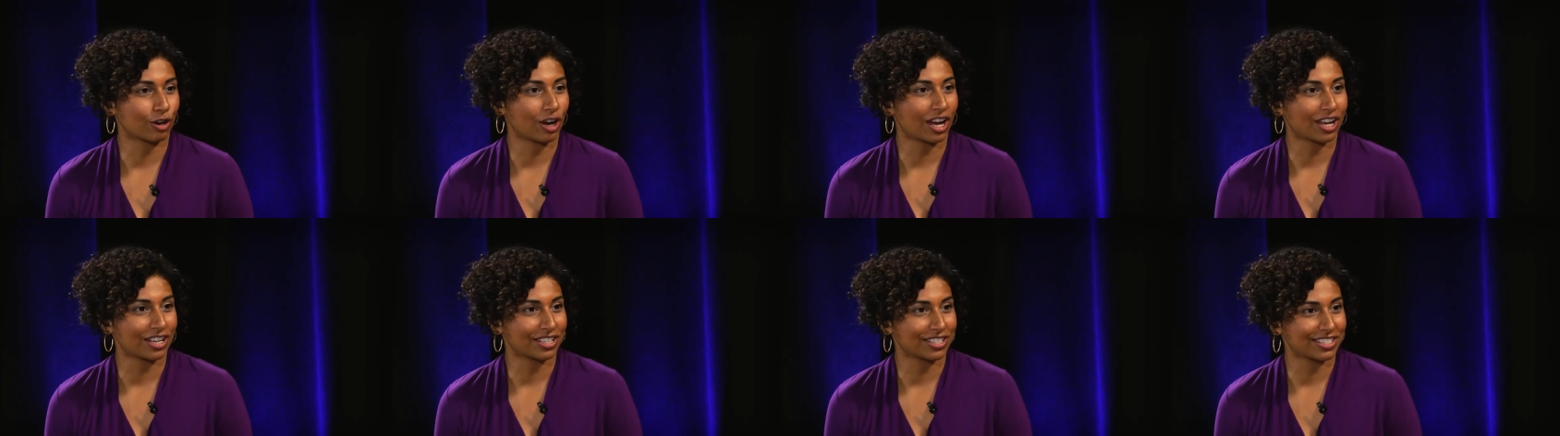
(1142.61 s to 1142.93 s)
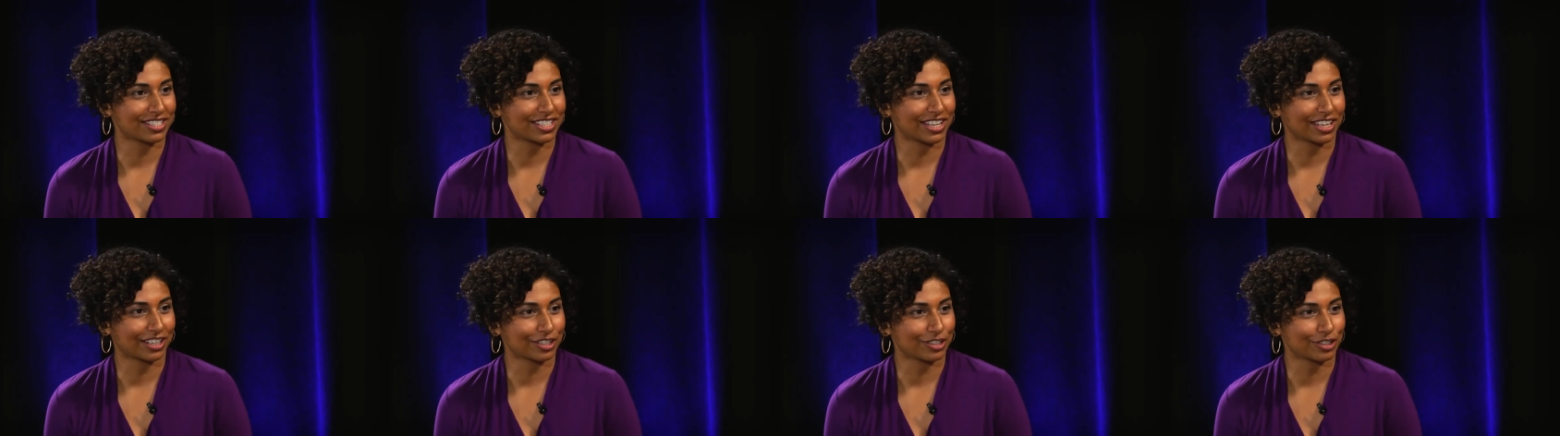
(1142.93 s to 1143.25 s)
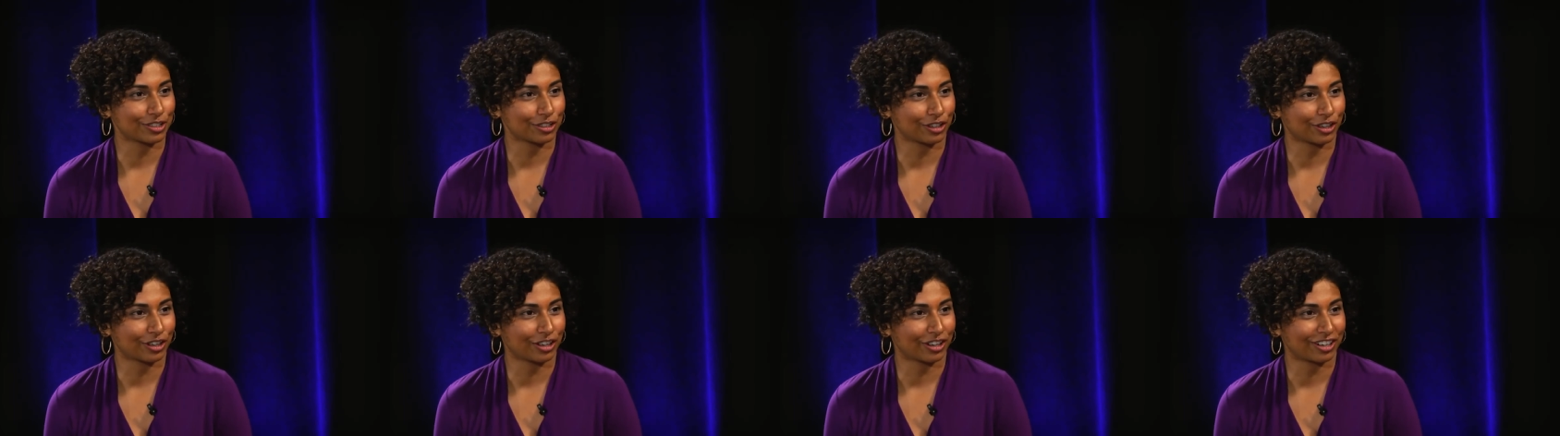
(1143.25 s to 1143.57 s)

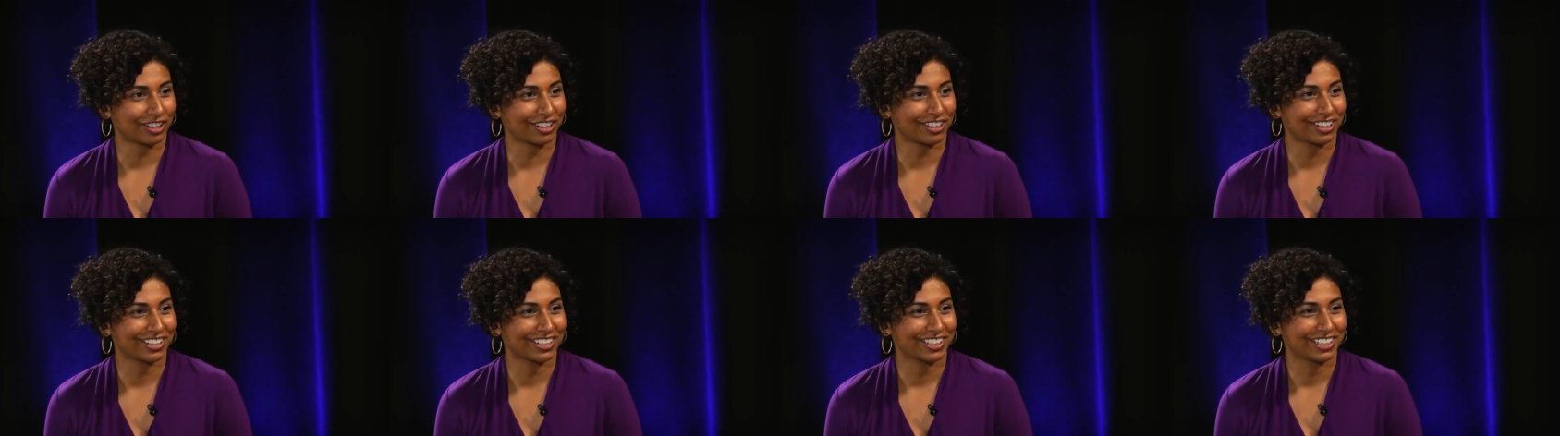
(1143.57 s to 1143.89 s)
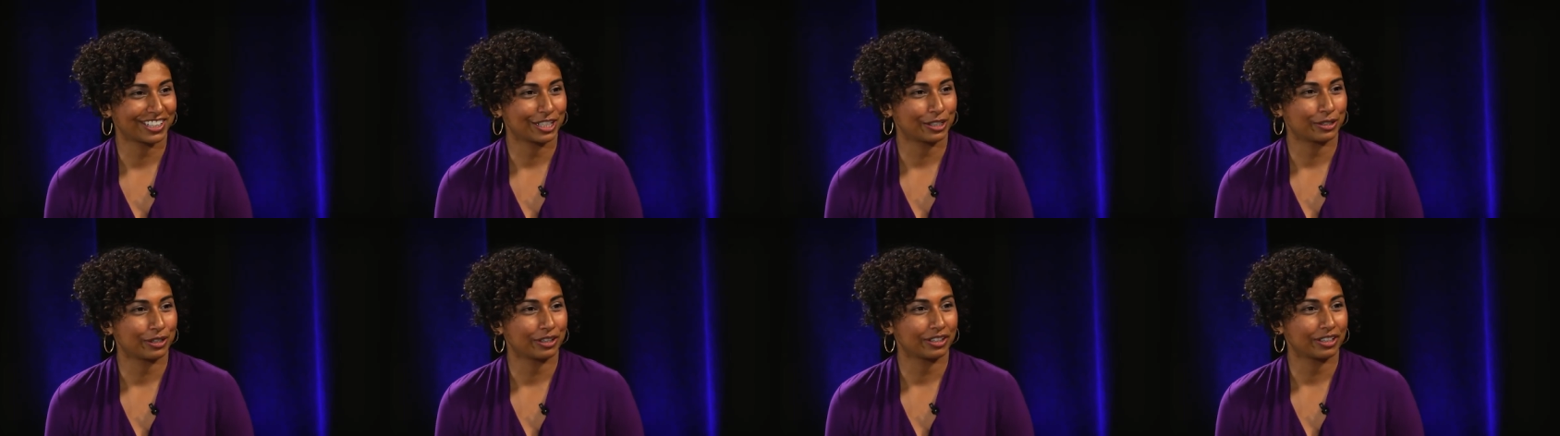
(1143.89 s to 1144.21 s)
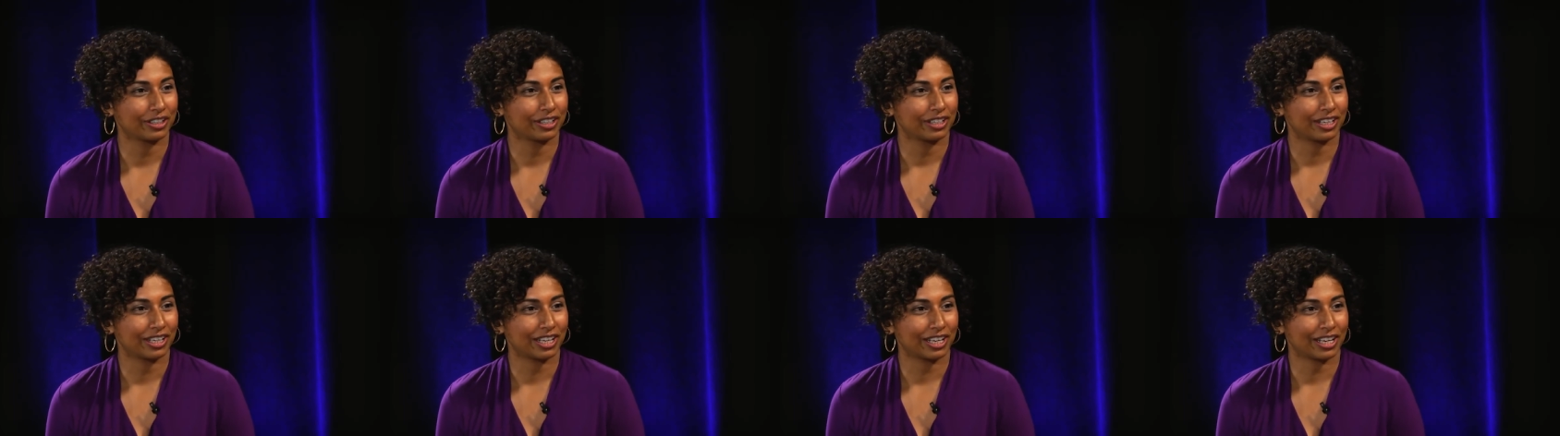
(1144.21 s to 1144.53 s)
cross-sector
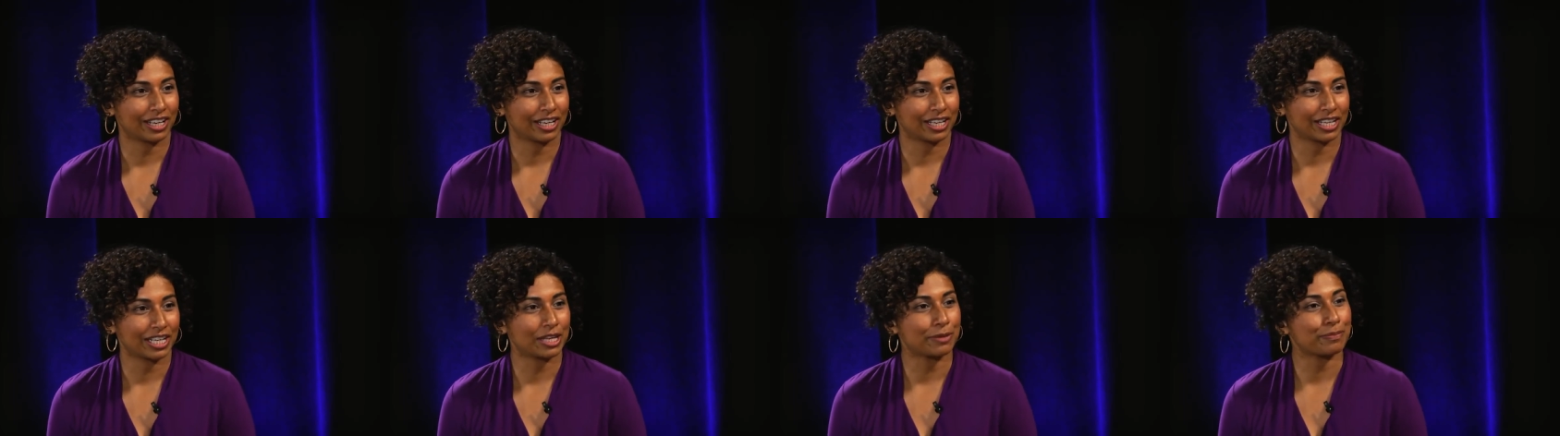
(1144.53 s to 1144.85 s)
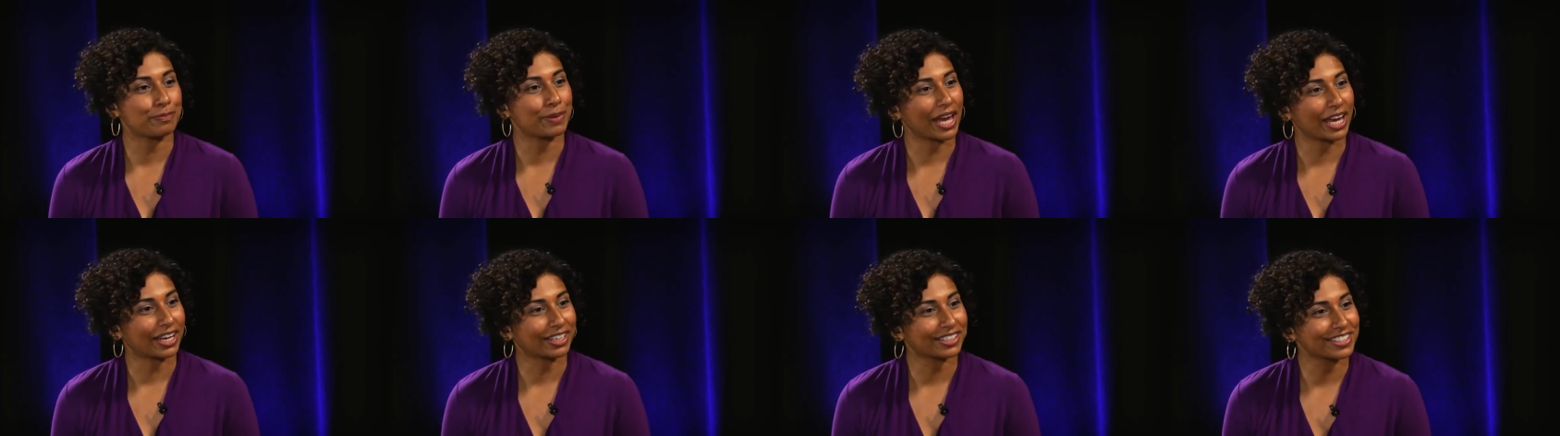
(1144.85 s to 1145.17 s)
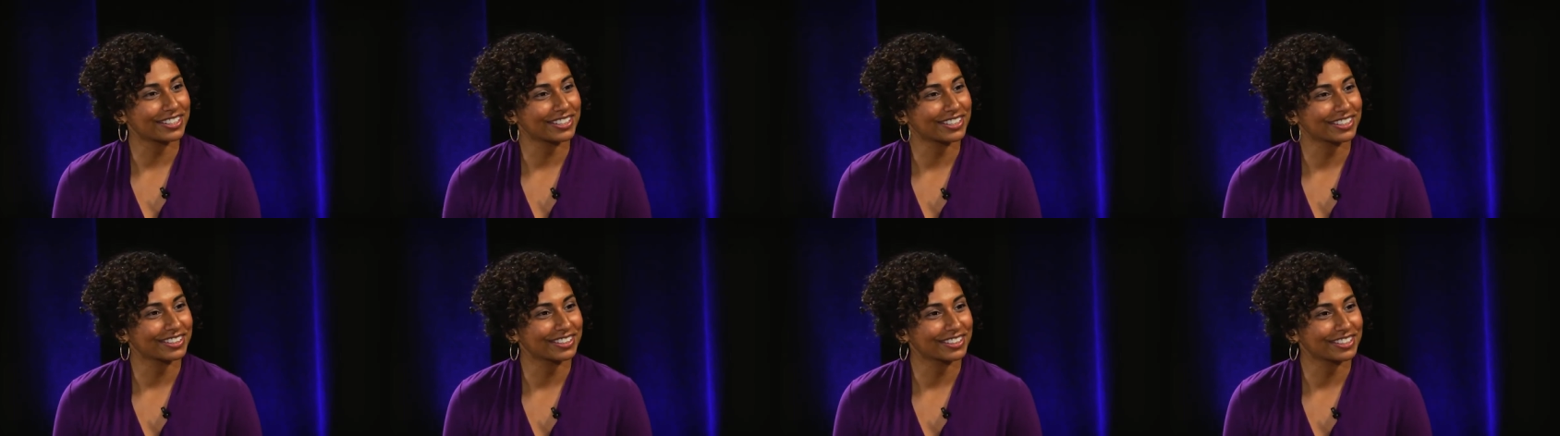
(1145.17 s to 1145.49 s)

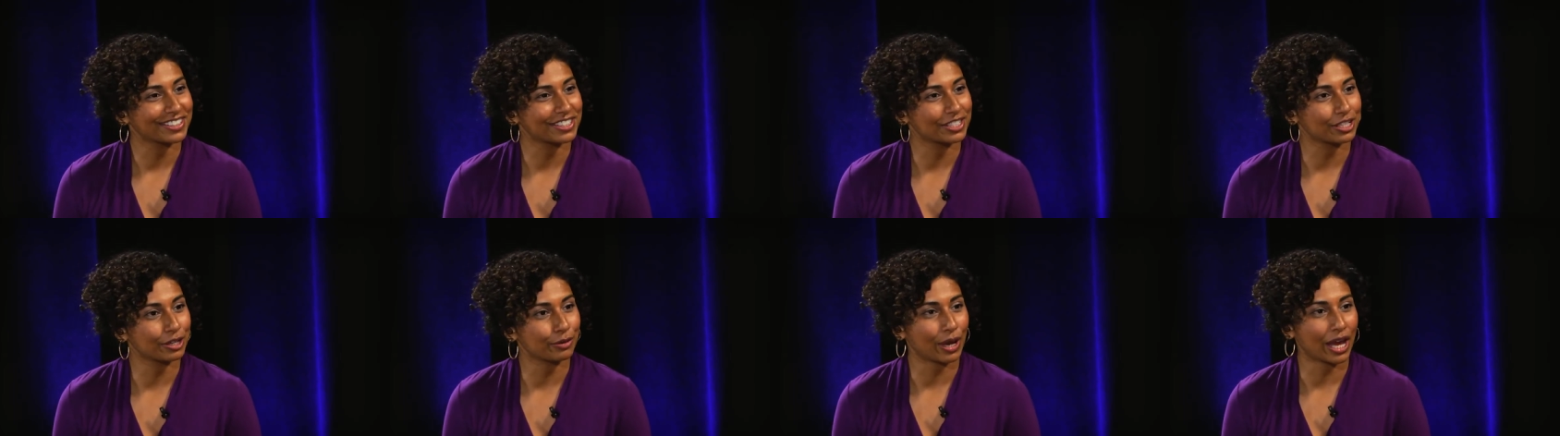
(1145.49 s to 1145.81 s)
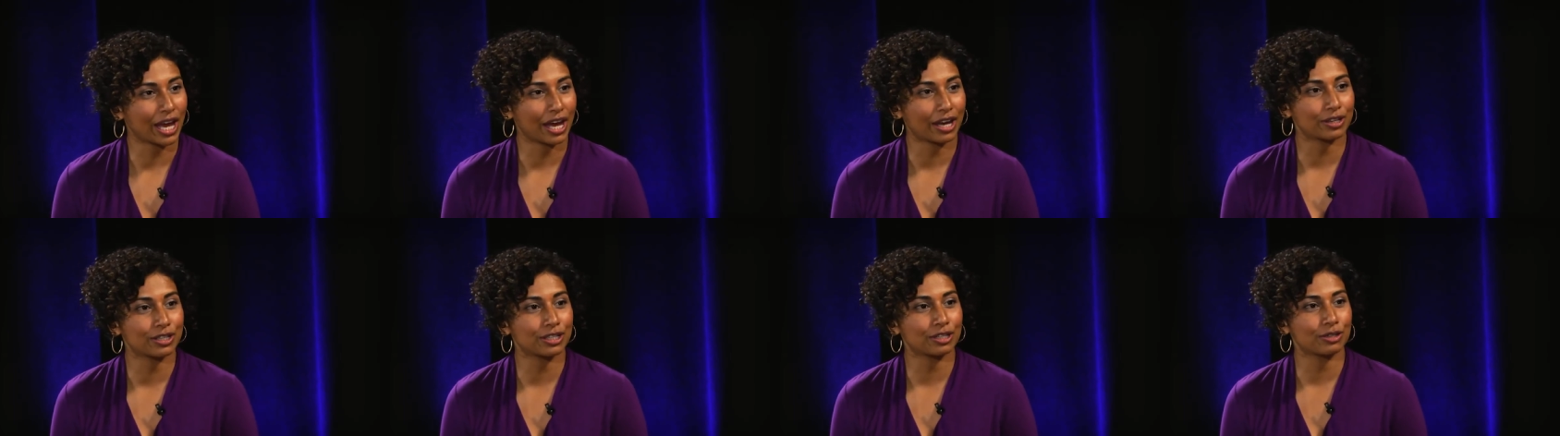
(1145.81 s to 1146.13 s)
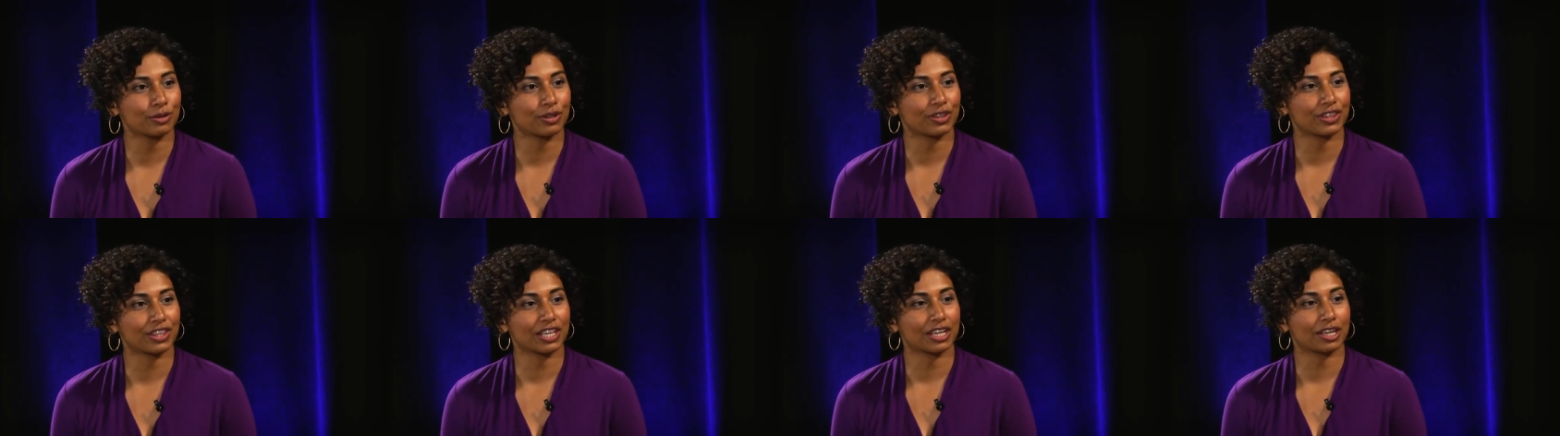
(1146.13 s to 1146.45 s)
impact. So how do
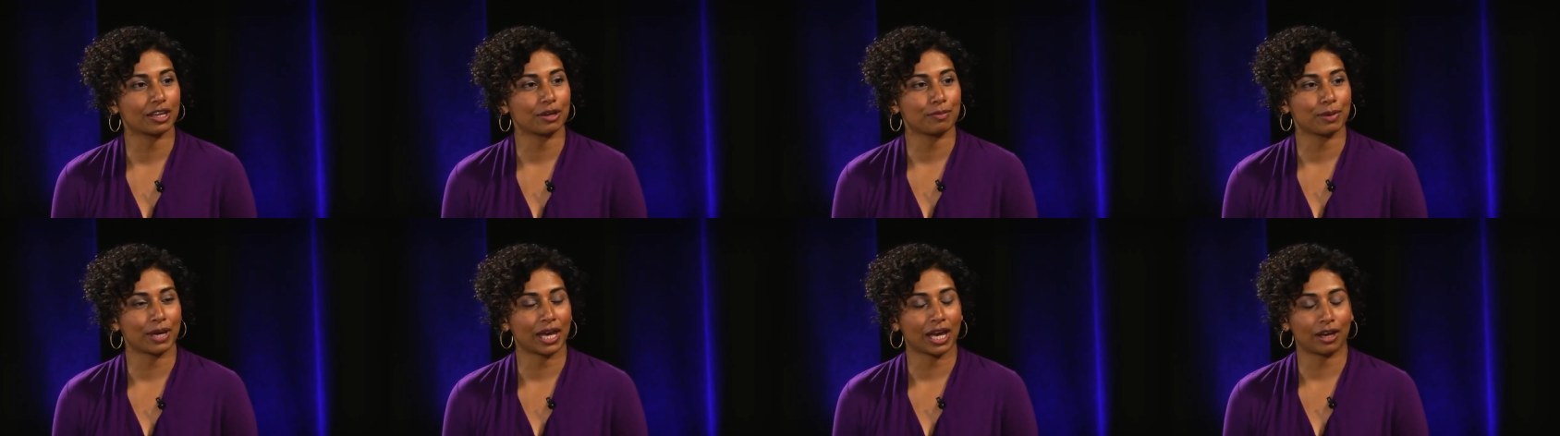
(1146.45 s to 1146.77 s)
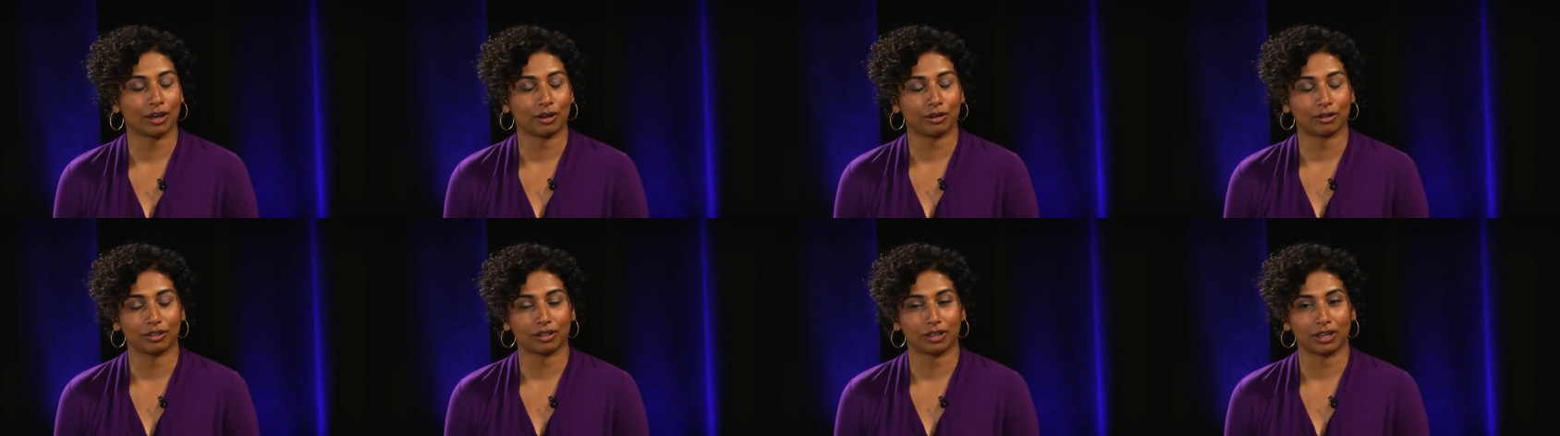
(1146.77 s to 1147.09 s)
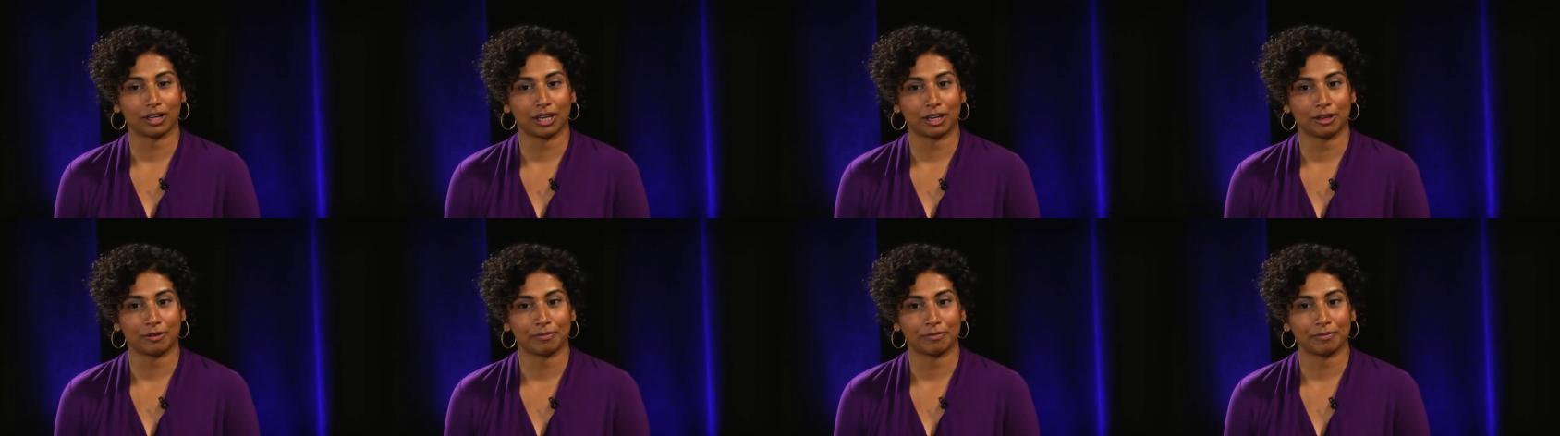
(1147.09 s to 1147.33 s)
you think about...